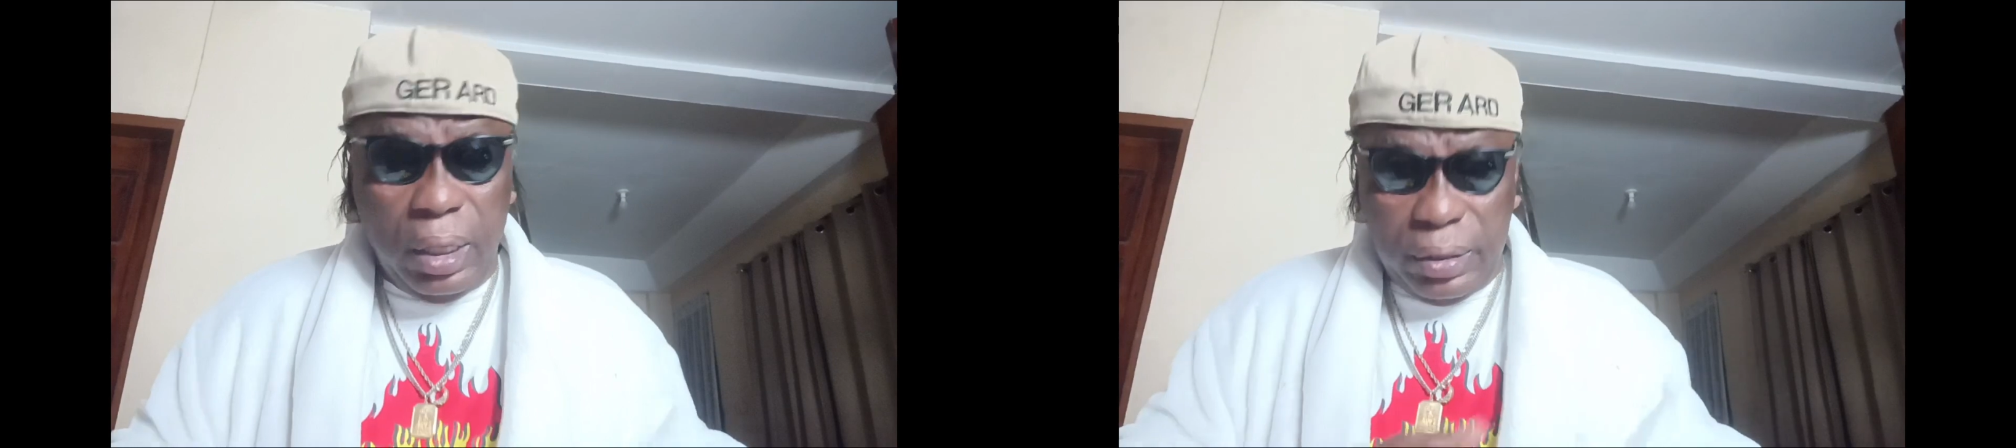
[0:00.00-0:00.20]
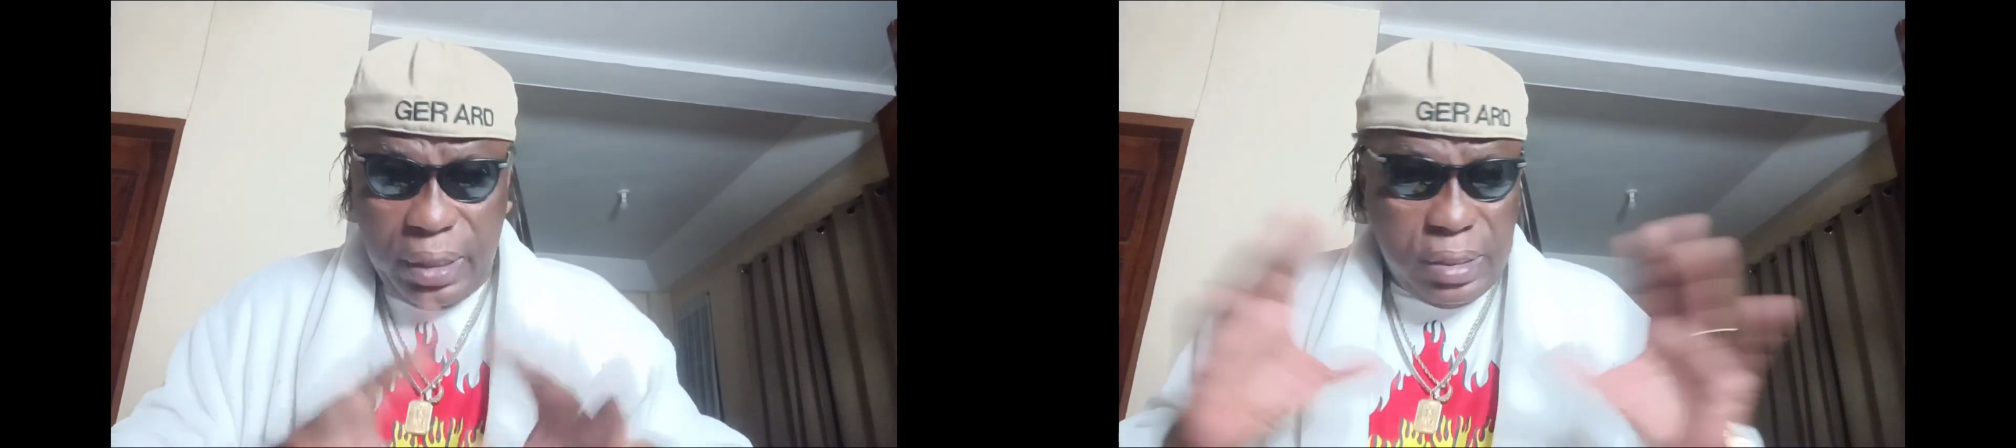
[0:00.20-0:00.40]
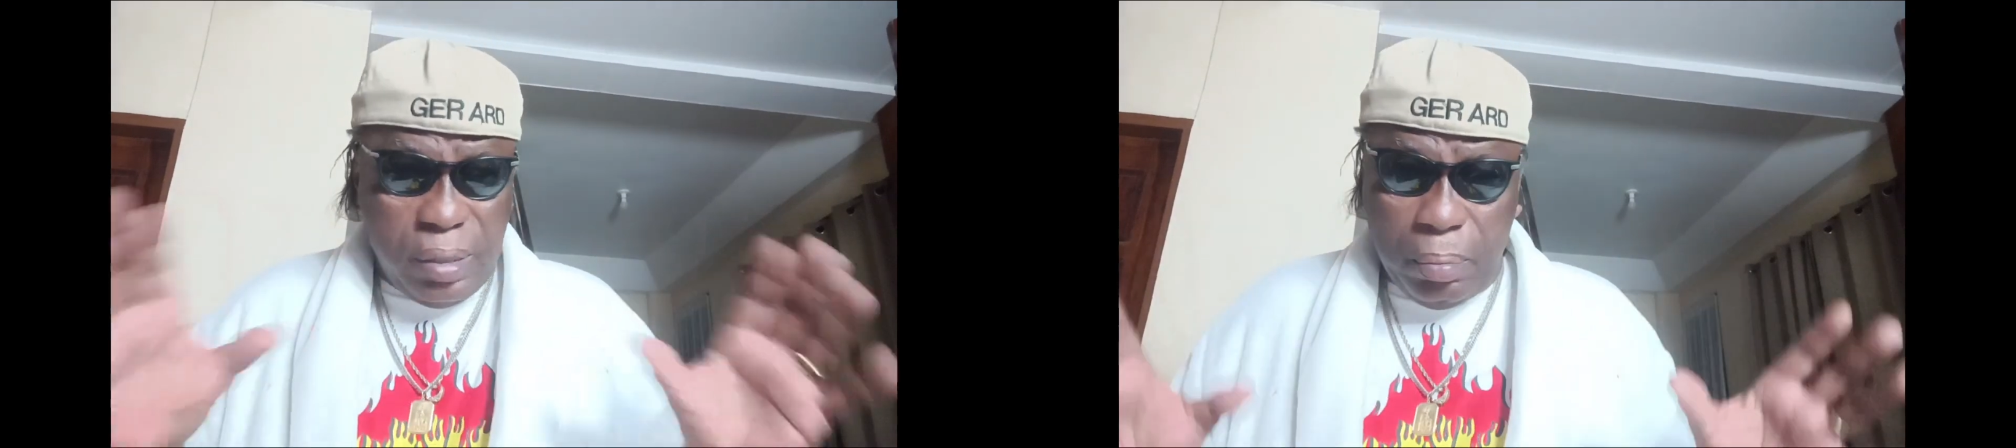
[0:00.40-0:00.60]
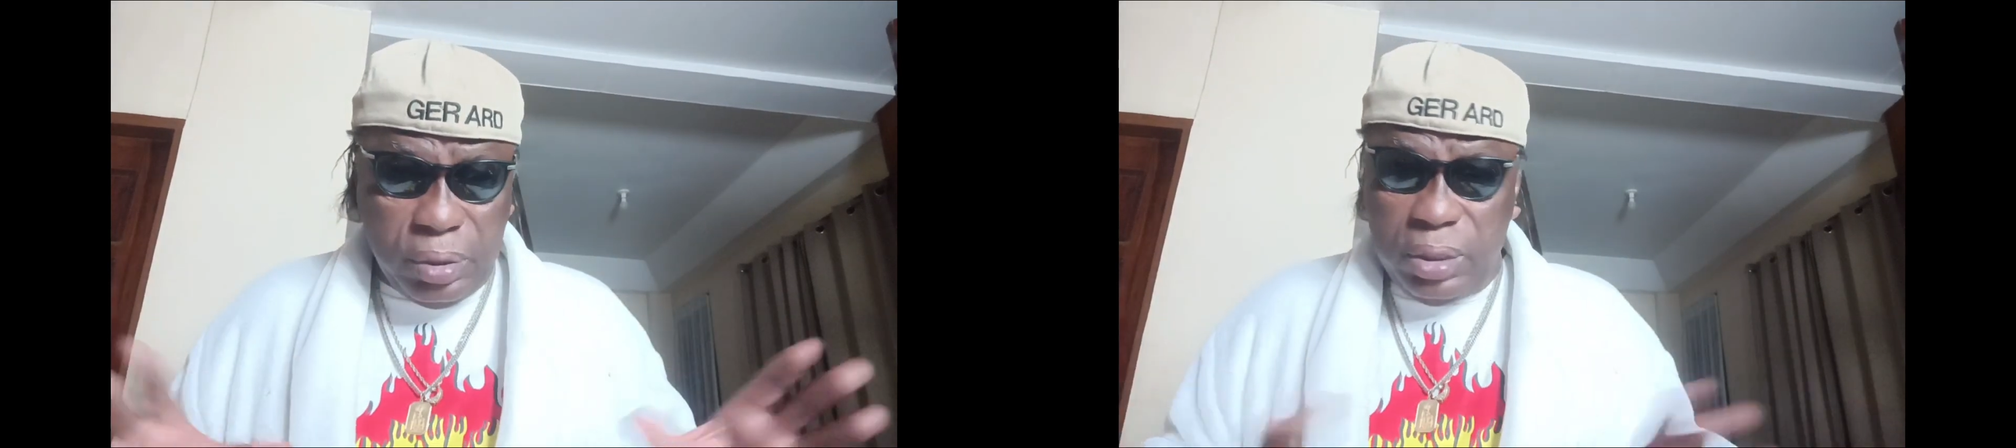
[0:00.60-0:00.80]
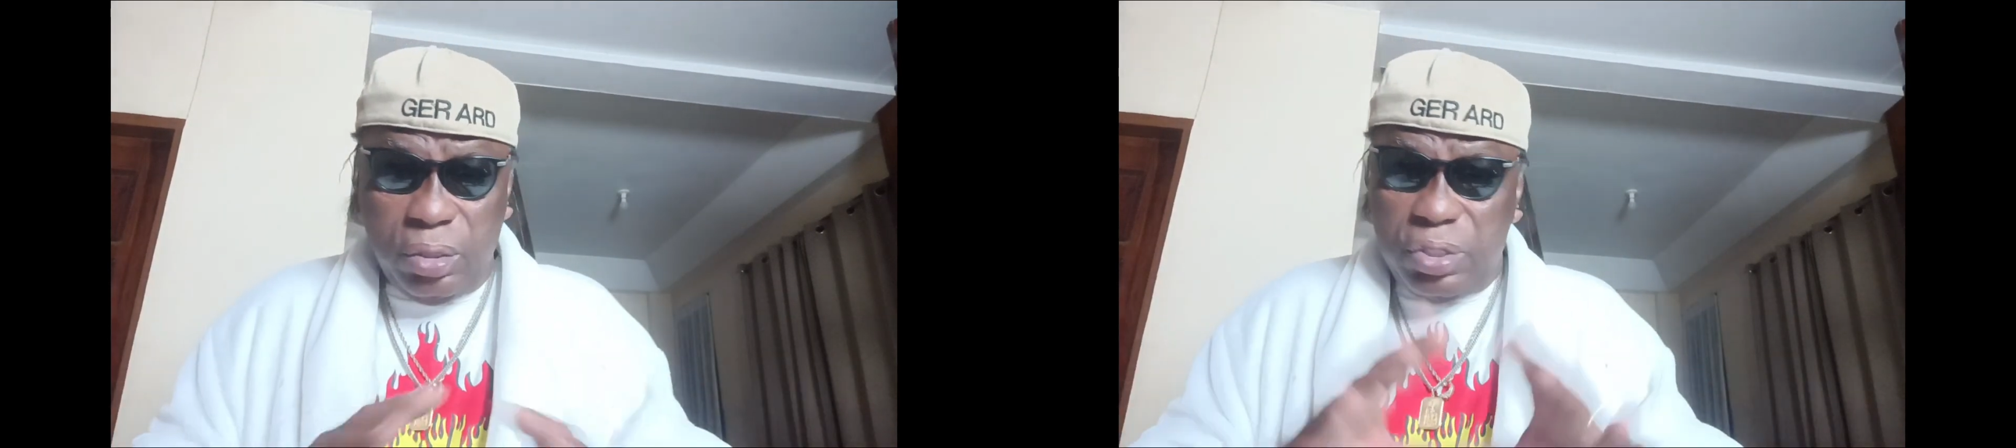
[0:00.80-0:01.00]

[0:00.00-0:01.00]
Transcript: there's some